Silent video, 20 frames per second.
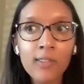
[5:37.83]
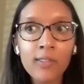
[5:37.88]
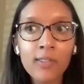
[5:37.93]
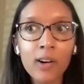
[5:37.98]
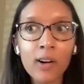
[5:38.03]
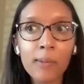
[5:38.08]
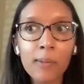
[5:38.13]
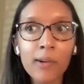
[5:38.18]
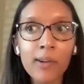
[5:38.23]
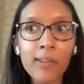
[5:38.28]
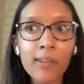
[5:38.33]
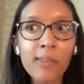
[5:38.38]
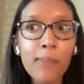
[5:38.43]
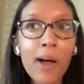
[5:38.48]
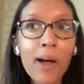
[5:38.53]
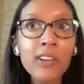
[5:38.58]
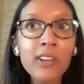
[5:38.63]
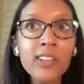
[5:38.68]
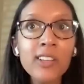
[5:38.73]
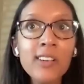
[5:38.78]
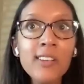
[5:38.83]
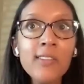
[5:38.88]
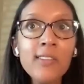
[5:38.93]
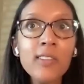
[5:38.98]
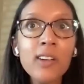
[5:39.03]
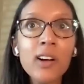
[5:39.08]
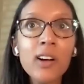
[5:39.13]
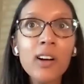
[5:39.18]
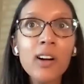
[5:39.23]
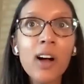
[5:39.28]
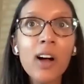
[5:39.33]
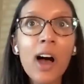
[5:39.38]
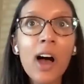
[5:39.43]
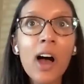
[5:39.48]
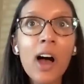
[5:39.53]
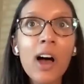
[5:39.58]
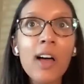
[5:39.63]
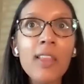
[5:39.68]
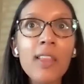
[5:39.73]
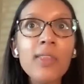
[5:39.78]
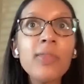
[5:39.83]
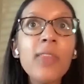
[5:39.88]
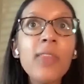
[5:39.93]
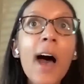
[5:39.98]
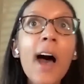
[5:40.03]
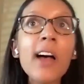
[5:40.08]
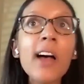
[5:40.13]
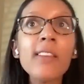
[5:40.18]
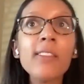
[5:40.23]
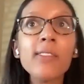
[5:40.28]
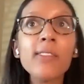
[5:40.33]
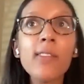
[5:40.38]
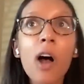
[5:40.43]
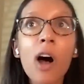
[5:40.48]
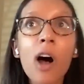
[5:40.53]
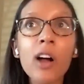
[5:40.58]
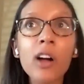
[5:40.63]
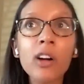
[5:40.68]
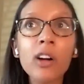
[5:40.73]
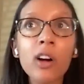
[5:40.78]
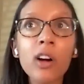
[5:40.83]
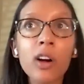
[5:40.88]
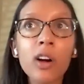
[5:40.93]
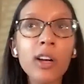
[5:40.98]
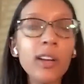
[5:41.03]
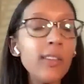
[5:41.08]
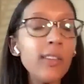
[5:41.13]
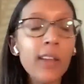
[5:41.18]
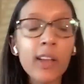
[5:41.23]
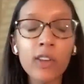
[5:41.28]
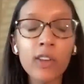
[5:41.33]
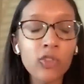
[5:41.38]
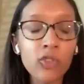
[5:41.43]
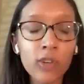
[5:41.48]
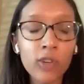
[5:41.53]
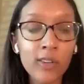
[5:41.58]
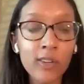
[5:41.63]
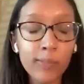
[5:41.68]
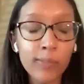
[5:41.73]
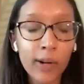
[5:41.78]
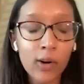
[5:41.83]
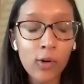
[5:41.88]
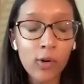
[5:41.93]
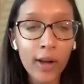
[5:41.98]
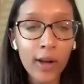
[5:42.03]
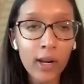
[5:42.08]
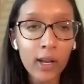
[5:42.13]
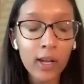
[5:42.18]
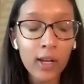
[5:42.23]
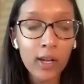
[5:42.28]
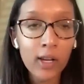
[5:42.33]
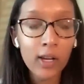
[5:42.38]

For perspective, that has not occurred in the history of Bitcoin.